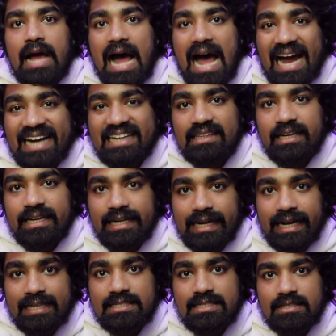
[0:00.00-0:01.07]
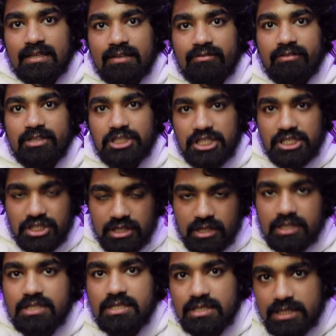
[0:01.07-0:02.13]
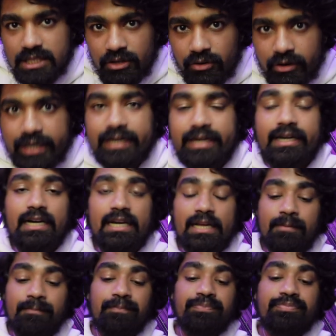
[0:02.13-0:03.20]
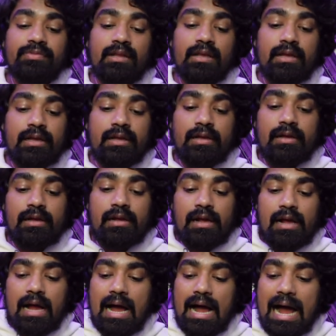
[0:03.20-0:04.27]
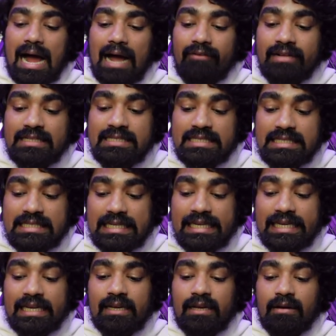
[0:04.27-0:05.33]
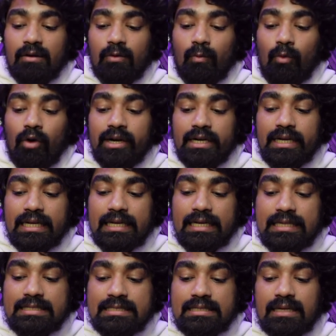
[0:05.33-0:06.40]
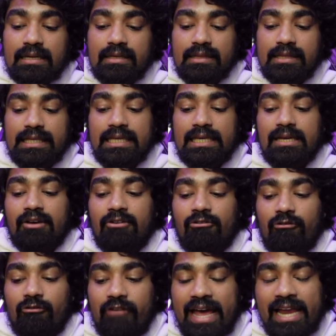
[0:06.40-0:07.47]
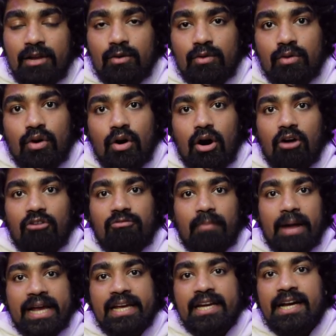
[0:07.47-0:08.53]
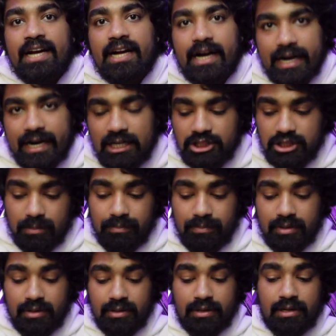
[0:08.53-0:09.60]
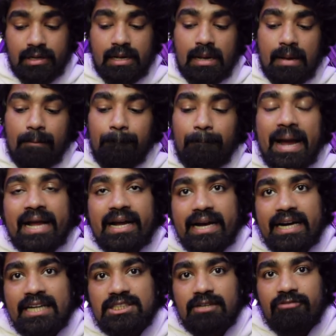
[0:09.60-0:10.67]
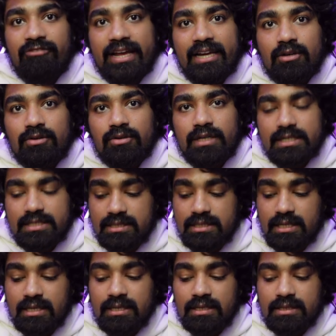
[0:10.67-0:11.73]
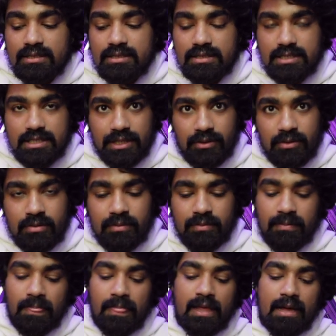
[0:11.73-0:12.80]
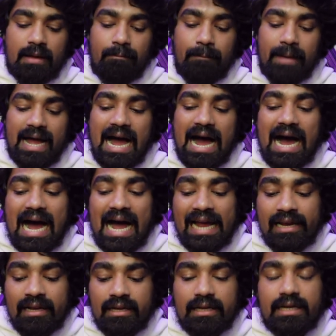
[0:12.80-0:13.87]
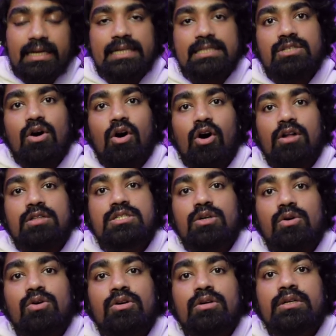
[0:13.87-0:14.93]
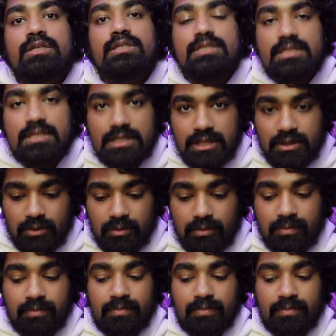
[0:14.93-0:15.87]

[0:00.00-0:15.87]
ith index, which is 0 currently, I will see what is the value of my current jump. My current jump value is 0. My I is also 0.